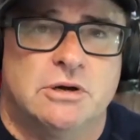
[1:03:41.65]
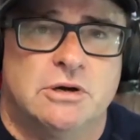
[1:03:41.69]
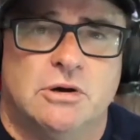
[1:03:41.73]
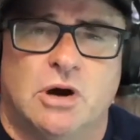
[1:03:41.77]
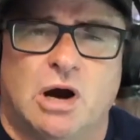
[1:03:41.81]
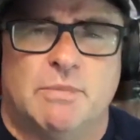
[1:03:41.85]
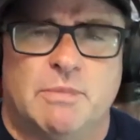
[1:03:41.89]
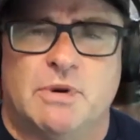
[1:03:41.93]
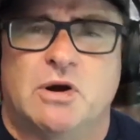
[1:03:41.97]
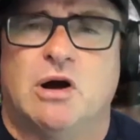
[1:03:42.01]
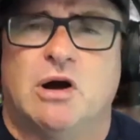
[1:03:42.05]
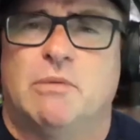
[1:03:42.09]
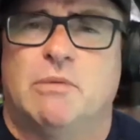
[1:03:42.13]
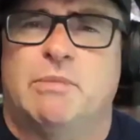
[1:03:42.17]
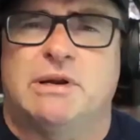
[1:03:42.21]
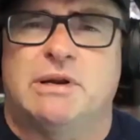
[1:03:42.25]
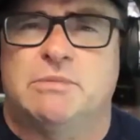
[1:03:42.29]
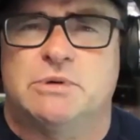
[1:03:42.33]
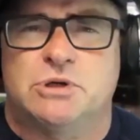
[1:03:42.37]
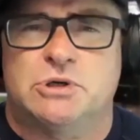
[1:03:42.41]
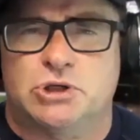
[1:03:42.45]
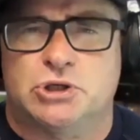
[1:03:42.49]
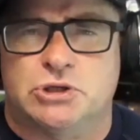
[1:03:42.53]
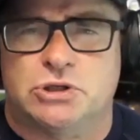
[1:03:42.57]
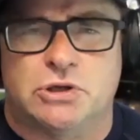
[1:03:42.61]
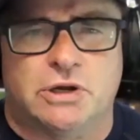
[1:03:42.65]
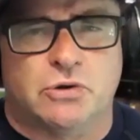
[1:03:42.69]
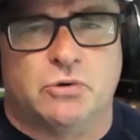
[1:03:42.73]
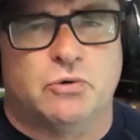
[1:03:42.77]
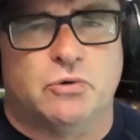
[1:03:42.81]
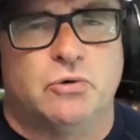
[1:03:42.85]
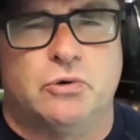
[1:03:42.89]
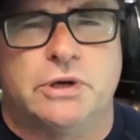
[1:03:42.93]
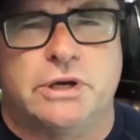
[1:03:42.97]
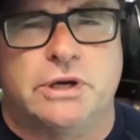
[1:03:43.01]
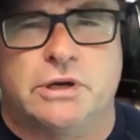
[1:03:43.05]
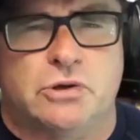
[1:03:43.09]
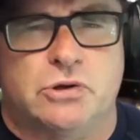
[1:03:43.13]
I'm a comedy magician. I
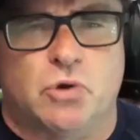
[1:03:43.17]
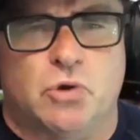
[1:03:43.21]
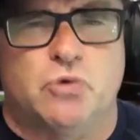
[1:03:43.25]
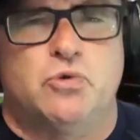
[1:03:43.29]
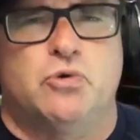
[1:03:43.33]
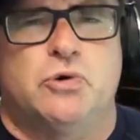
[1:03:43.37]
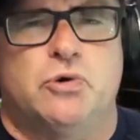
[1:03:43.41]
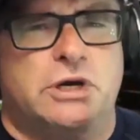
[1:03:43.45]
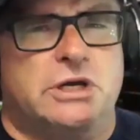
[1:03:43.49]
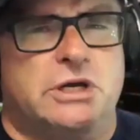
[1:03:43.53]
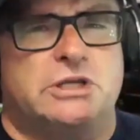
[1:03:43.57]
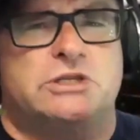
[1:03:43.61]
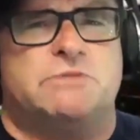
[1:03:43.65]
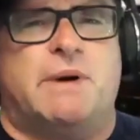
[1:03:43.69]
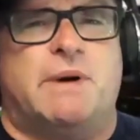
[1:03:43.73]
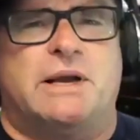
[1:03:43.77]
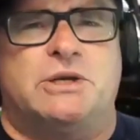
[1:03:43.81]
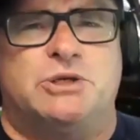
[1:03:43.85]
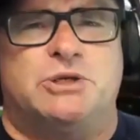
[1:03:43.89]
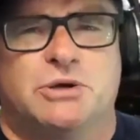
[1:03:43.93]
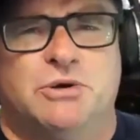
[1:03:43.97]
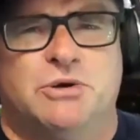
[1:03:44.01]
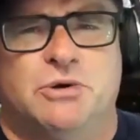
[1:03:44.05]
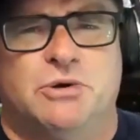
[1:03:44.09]
don't do kids' magic,